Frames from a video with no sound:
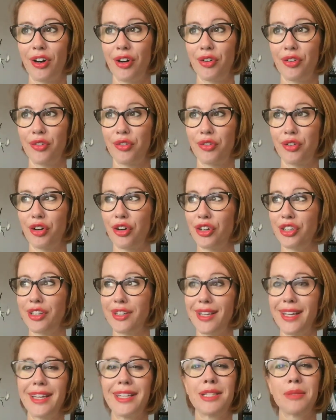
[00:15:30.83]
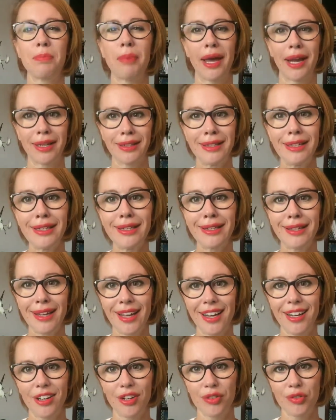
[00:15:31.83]
of or the expected
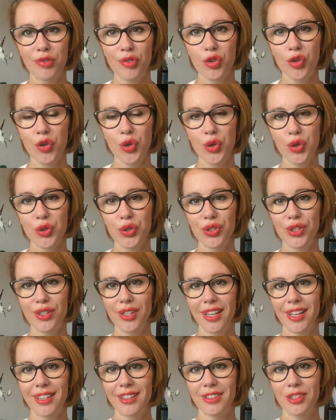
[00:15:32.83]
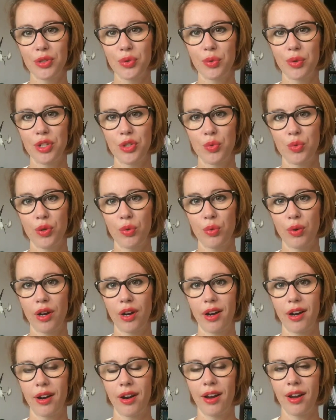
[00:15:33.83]
kind of route into which we
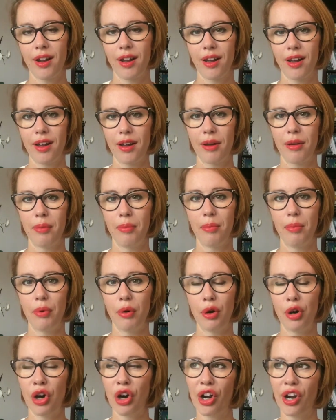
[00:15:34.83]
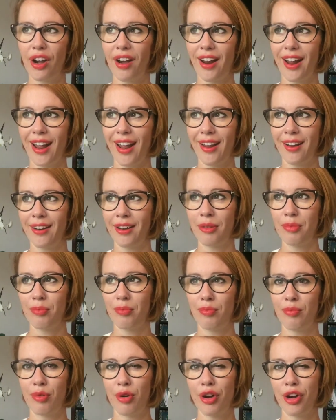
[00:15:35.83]
were born and
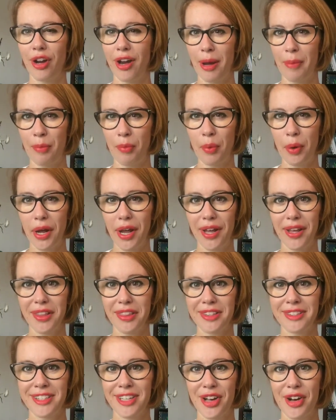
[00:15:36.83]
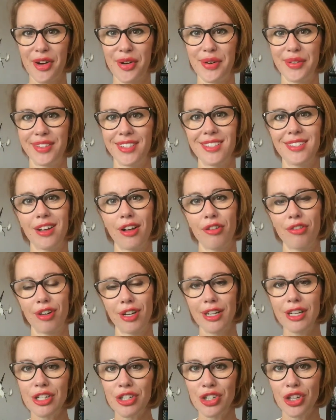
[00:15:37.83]
brought up with. So this
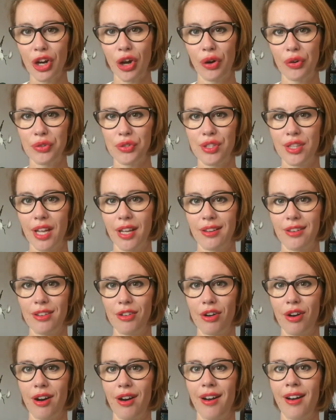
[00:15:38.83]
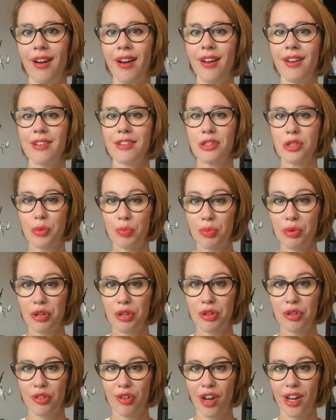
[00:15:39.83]
already shows that you are super
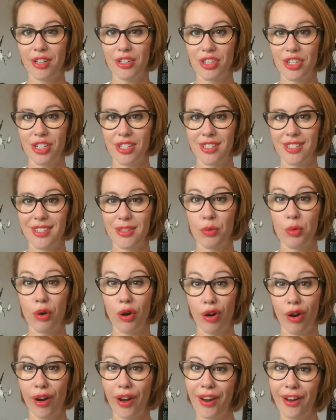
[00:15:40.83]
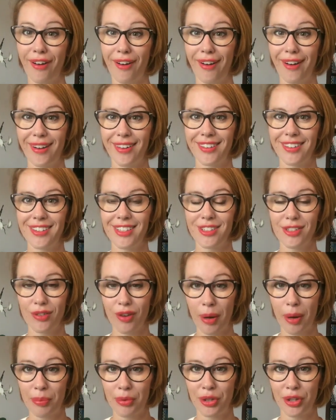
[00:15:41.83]
courageous, warrior,
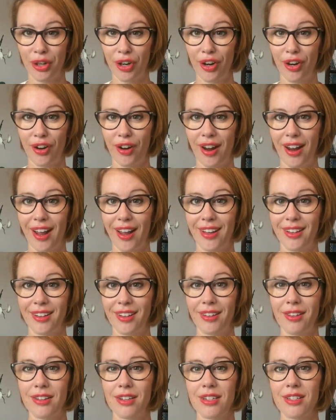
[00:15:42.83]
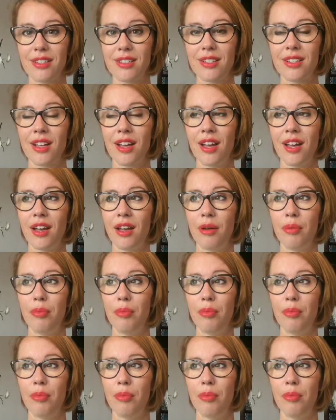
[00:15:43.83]
disruptor, and there's